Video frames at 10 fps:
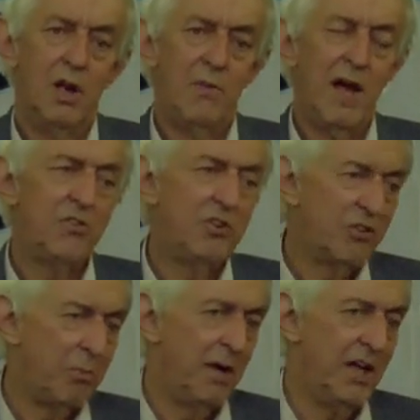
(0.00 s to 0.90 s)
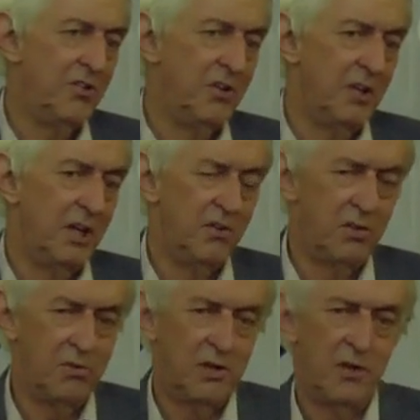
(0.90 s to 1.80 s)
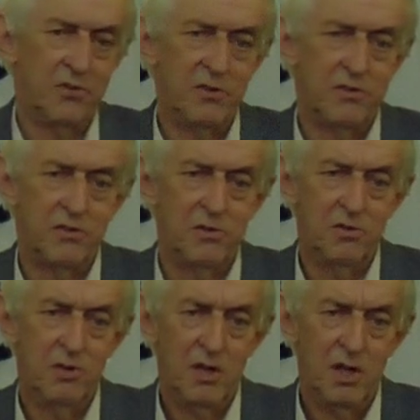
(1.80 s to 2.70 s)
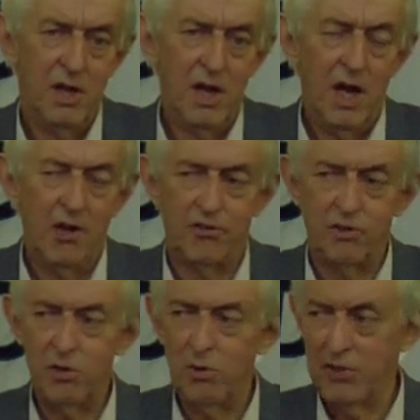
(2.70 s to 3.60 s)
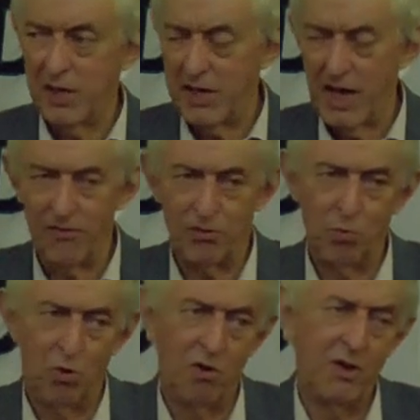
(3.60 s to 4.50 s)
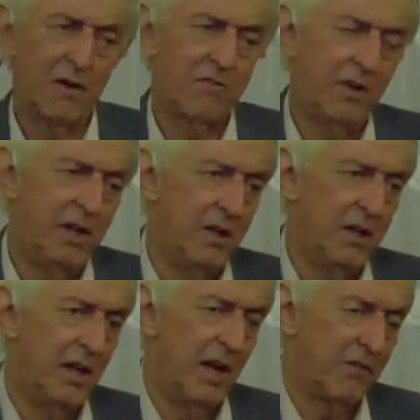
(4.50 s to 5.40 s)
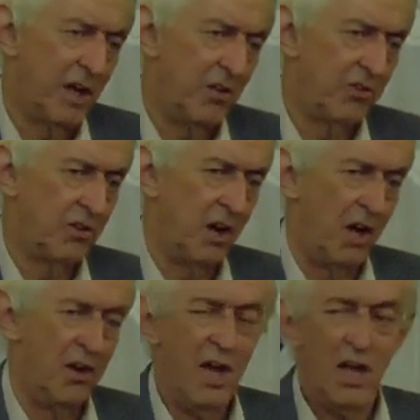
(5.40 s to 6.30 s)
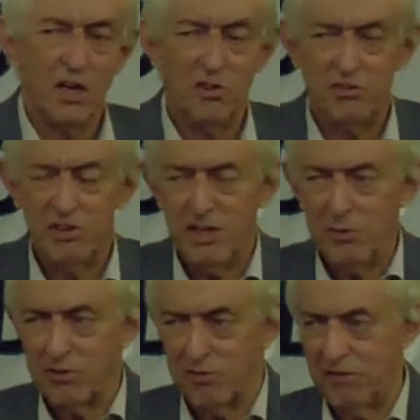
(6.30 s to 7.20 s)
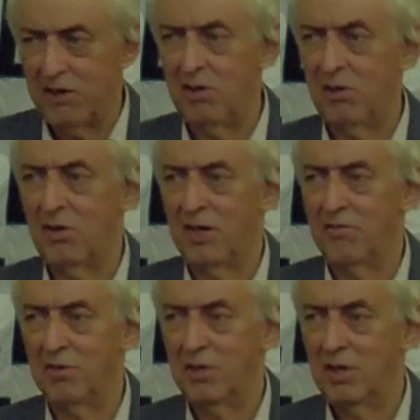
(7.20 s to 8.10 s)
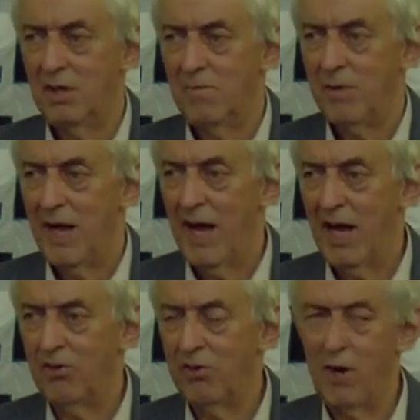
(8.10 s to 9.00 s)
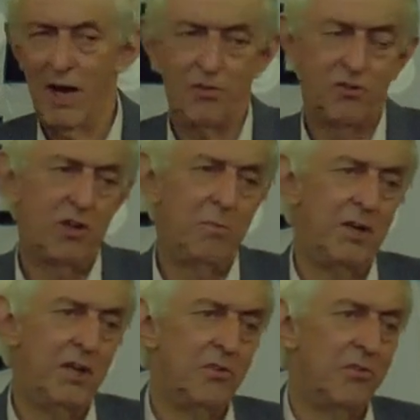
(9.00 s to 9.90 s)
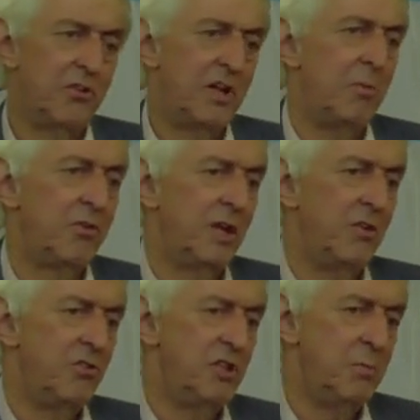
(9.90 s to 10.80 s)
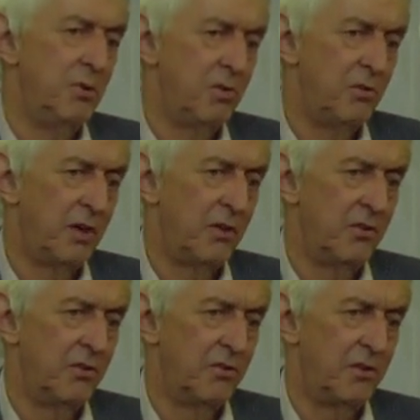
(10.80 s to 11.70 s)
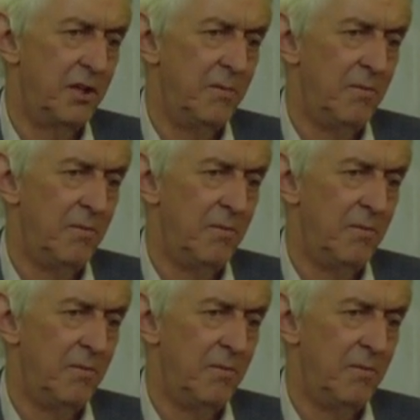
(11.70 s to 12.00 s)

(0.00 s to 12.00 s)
That dissipated in 2002. And so you then had the war in Afghanistan continuing at a very low level, and you had the termination of the Saddam Hussein regime in 2003.